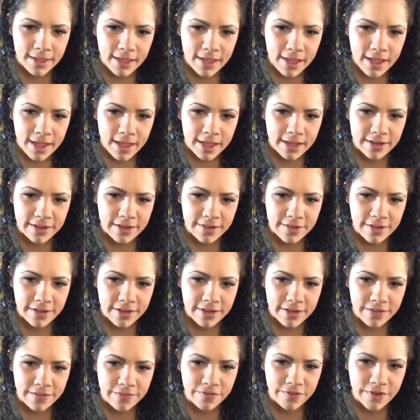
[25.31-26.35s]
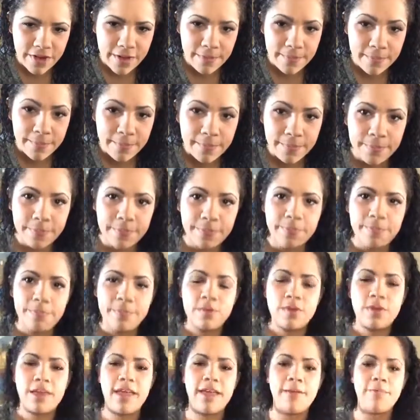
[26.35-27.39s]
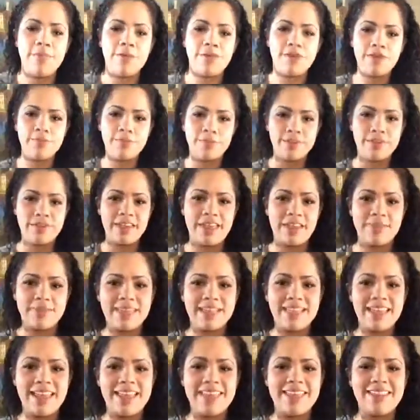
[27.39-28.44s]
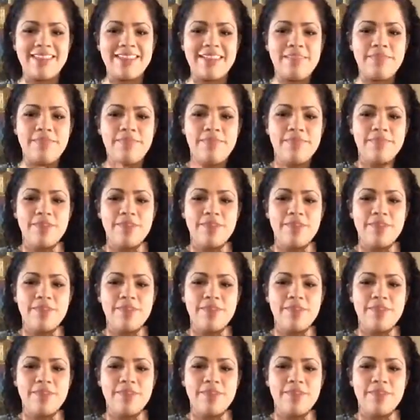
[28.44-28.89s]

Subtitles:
I know her from boot camp. We were in boot camp together.